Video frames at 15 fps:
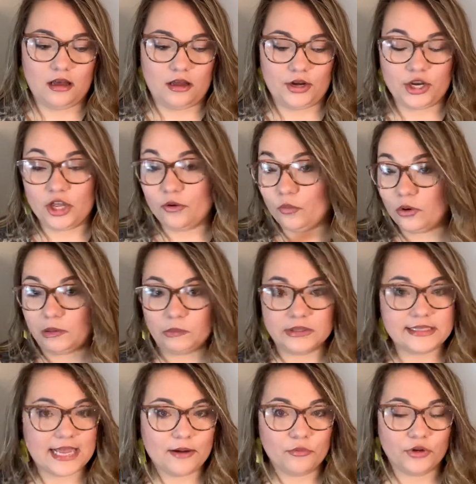no one was
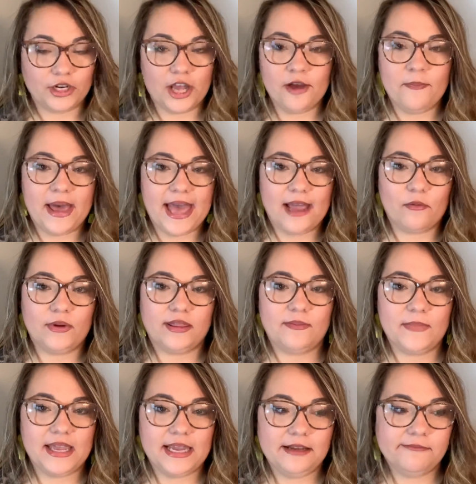able to go back with
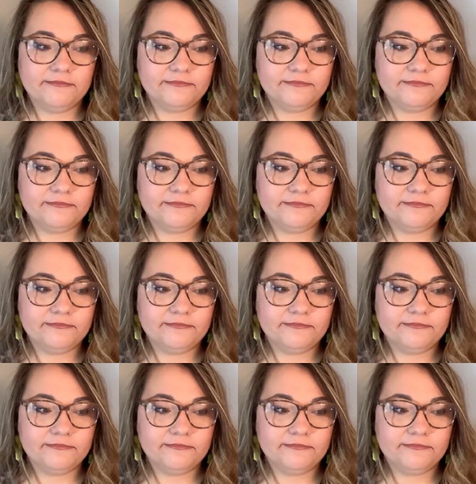me.